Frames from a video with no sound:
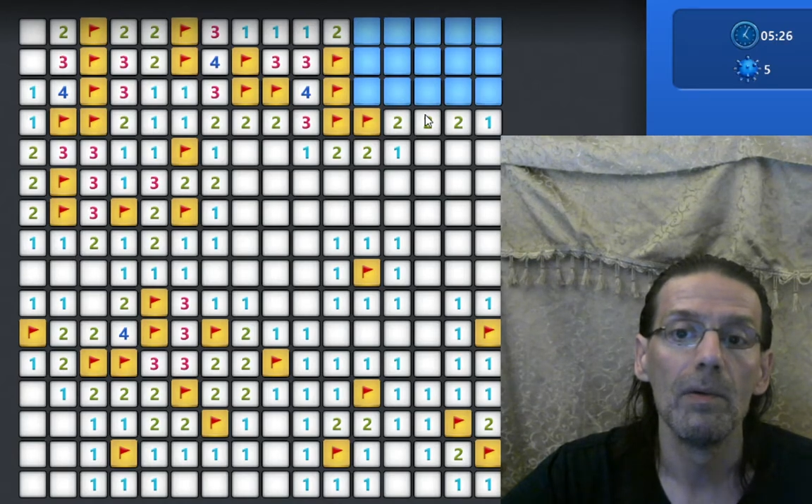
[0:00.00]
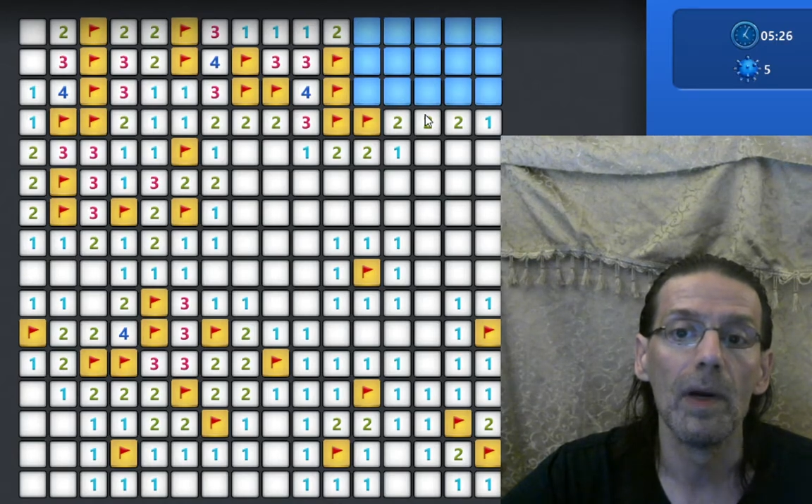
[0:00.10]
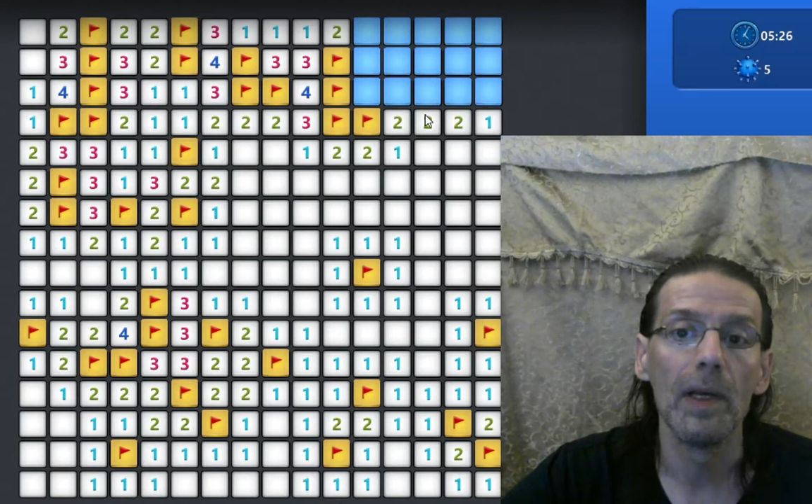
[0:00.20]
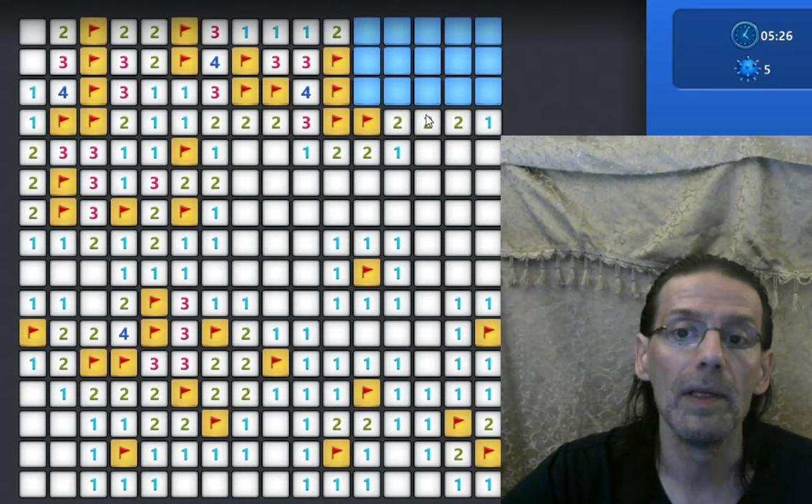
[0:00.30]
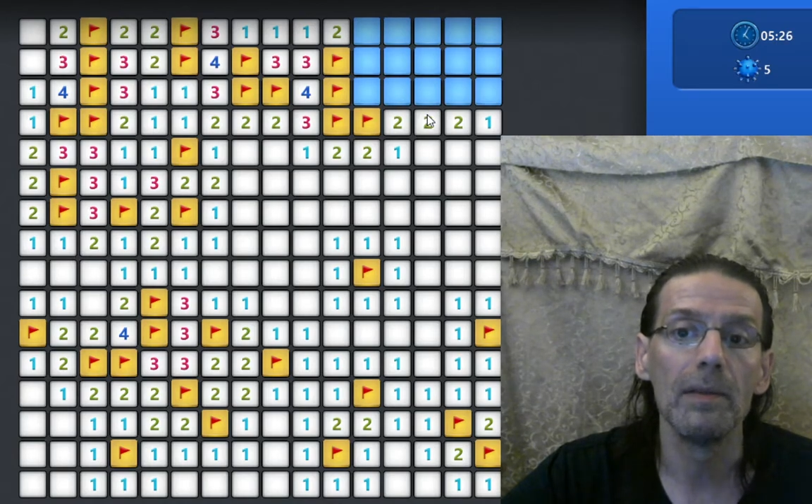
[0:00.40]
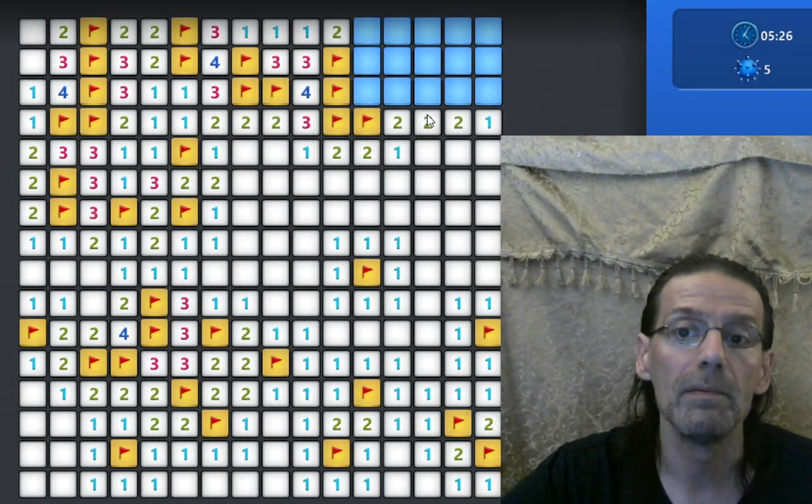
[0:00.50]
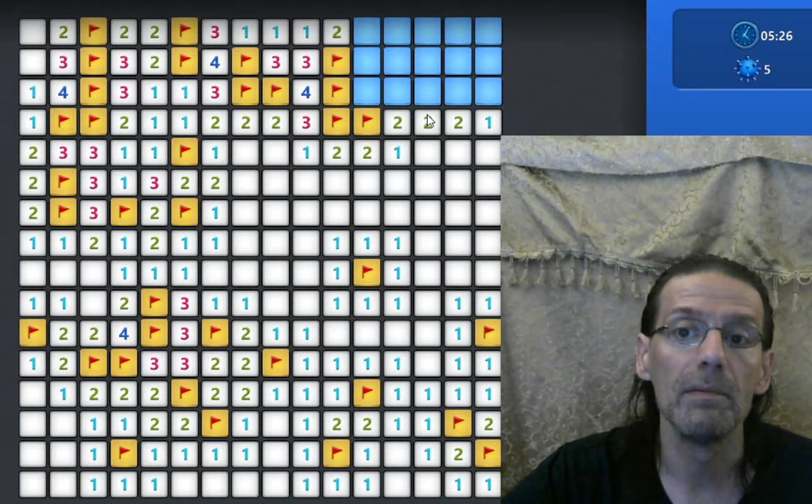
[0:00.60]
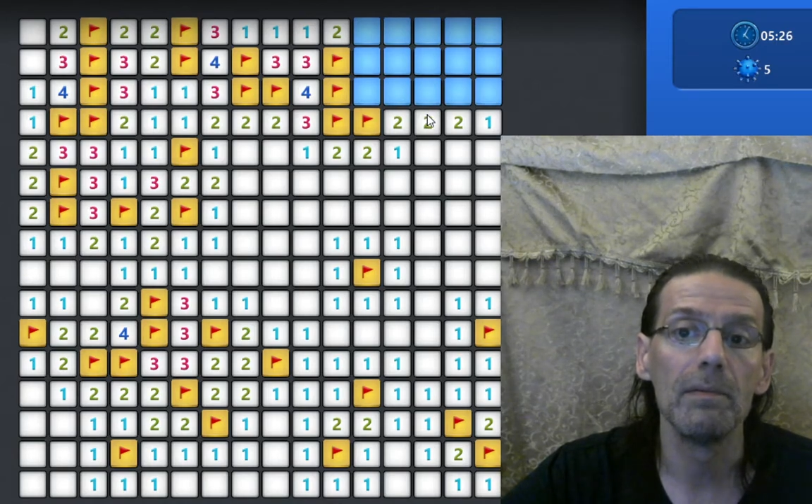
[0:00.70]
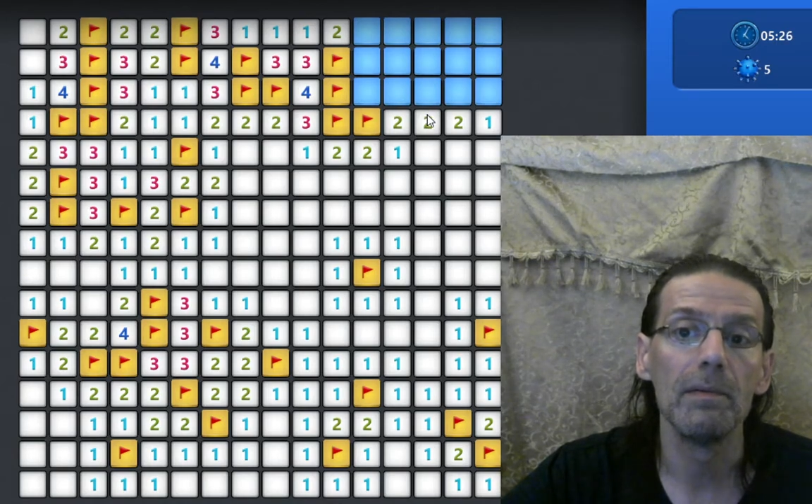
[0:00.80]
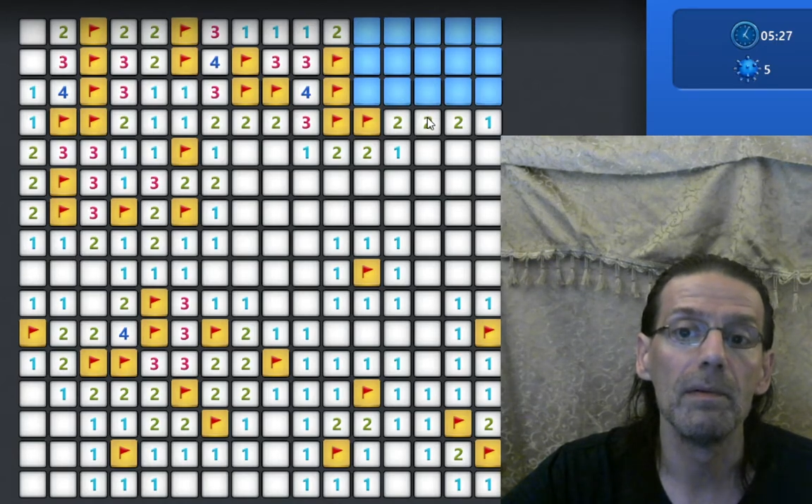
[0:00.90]
right
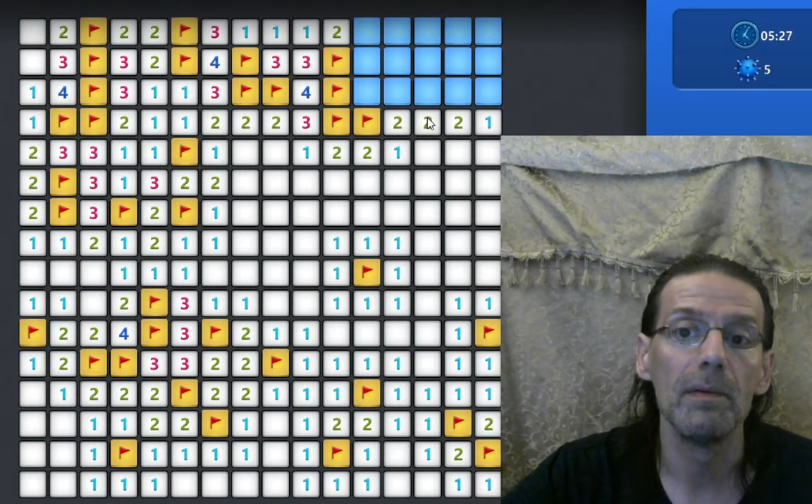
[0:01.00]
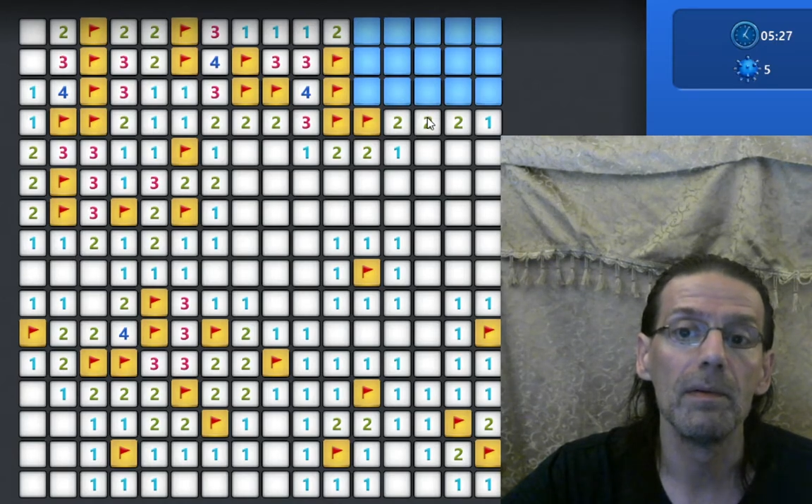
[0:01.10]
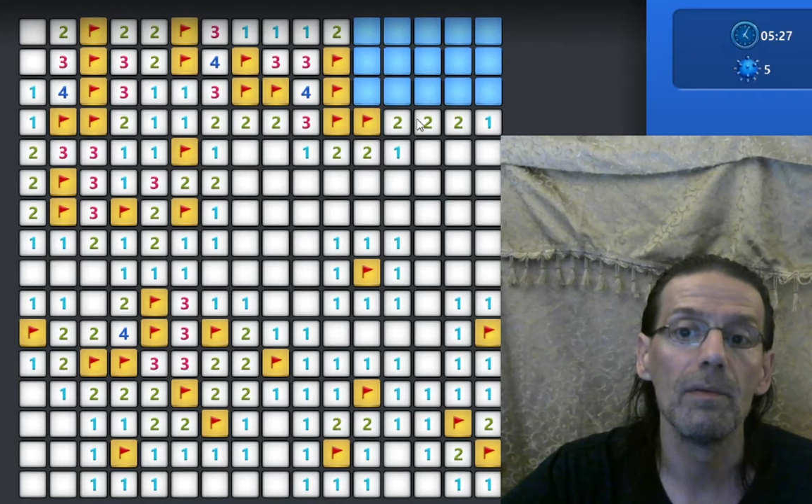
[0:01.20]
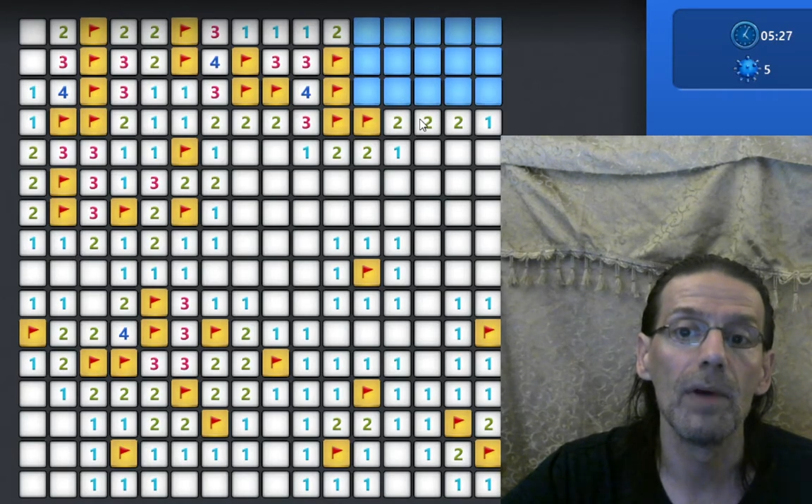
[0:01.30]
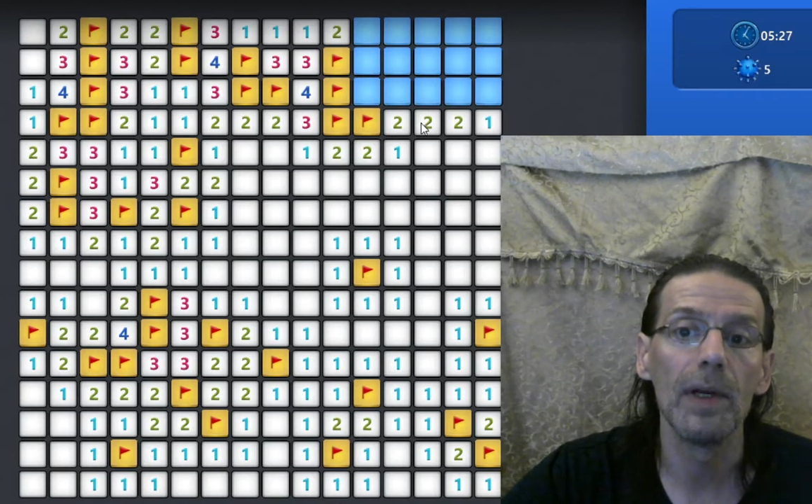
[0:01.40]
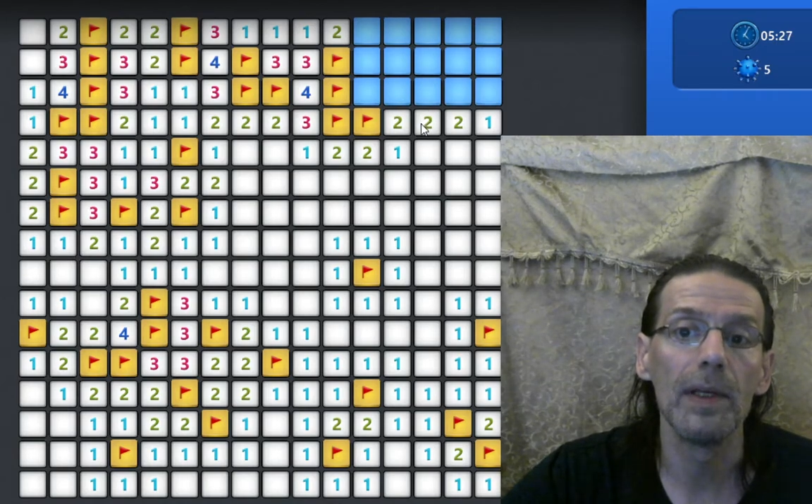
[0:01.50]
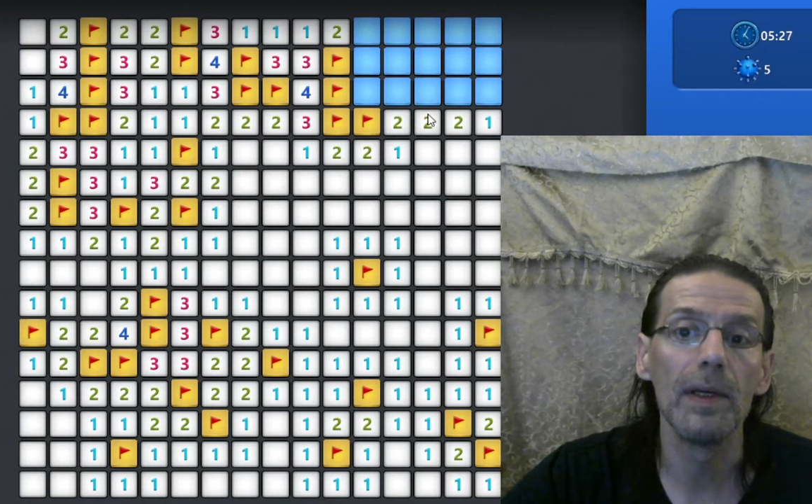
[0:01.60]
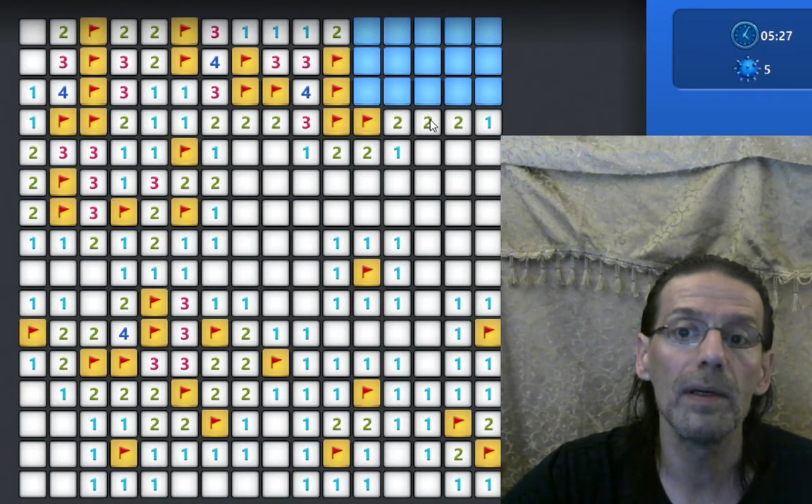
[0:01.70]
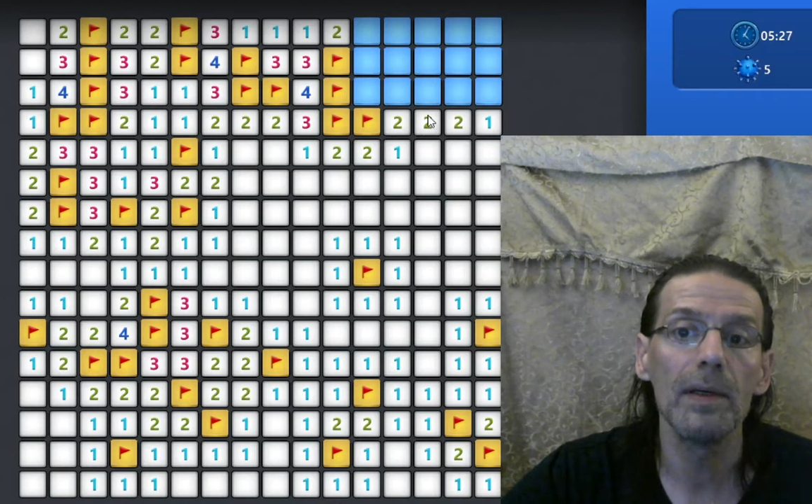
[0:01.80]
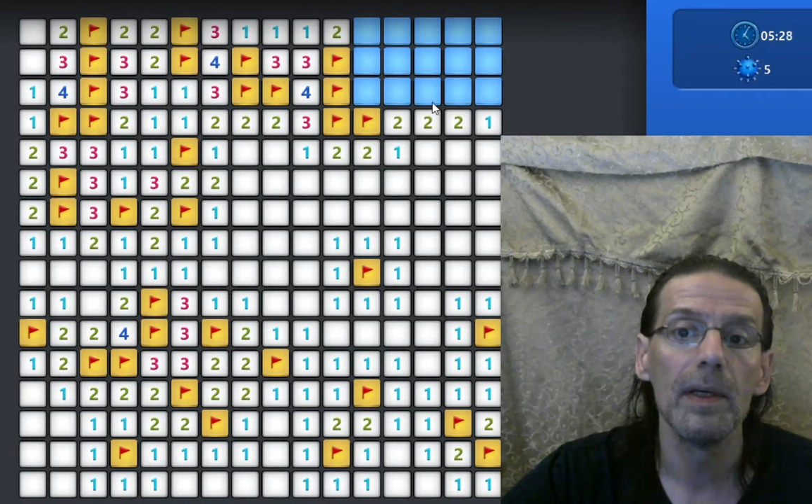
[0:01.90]

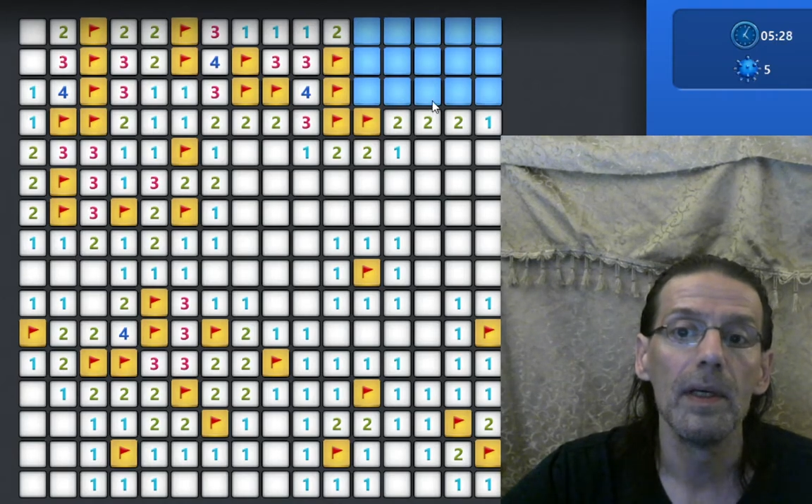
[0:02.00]
here,